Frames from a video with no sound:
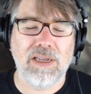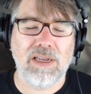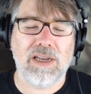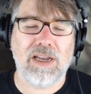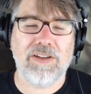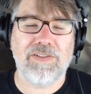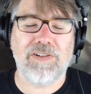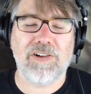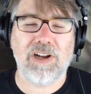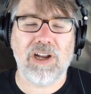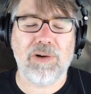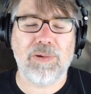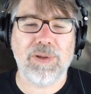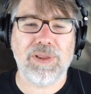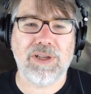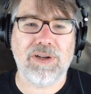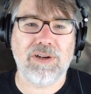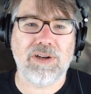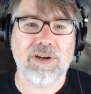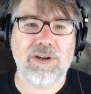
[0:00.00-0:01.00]
I forget
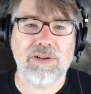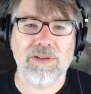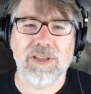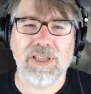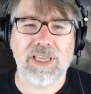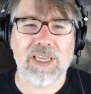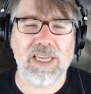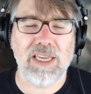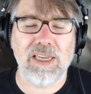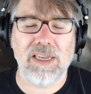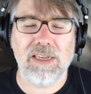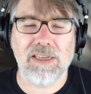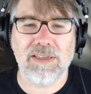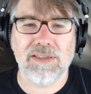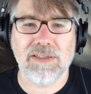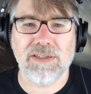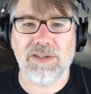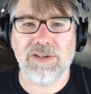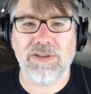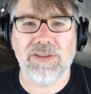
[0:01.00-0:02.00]
what they're called, the
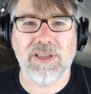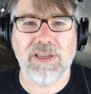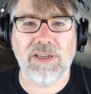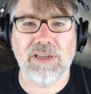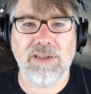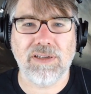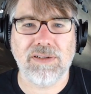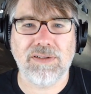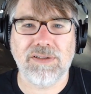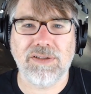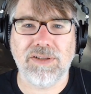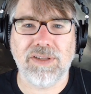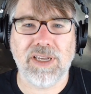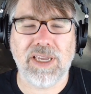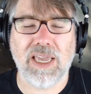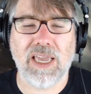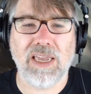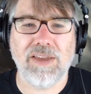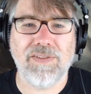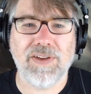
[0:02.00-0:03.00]
keys to the
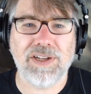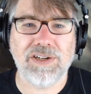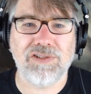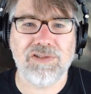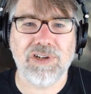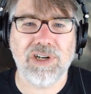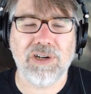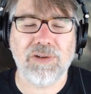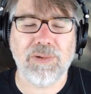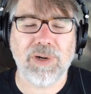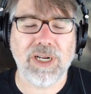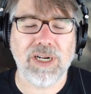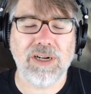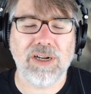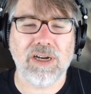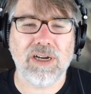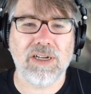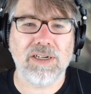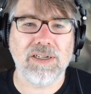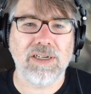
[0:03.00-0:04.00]
cave entry or
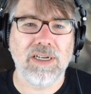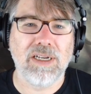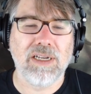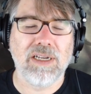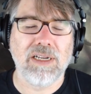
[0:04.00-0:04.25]
whatnot.